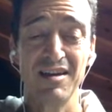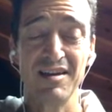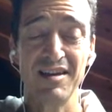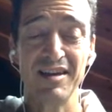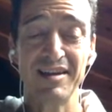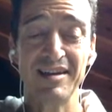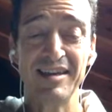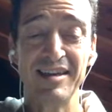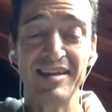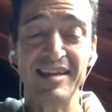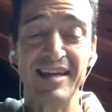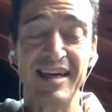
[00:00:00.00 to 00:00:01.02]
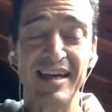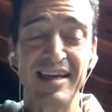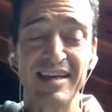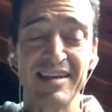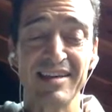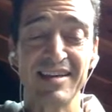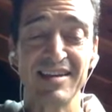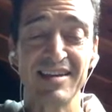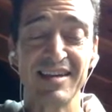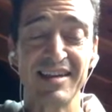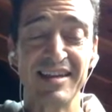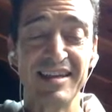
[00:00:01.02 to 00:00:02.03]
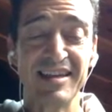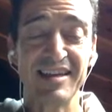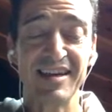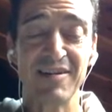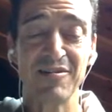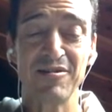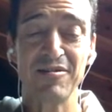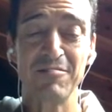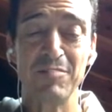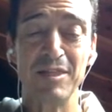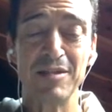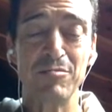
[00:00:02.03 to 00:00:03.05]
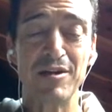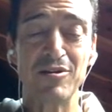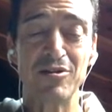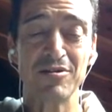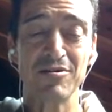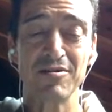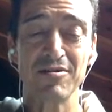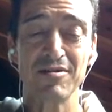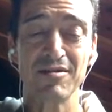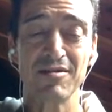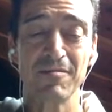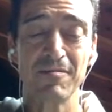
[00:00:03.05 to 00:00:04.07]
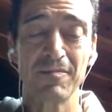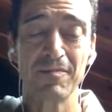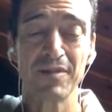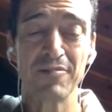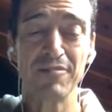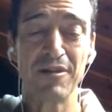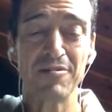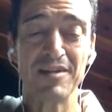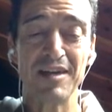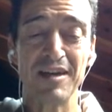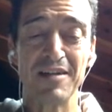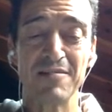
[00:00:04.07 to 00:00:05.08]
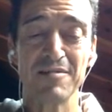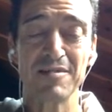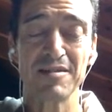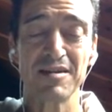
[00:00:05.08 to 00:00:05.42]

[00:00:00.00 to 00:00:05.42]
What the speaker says: that need that and need our best version of ourselves.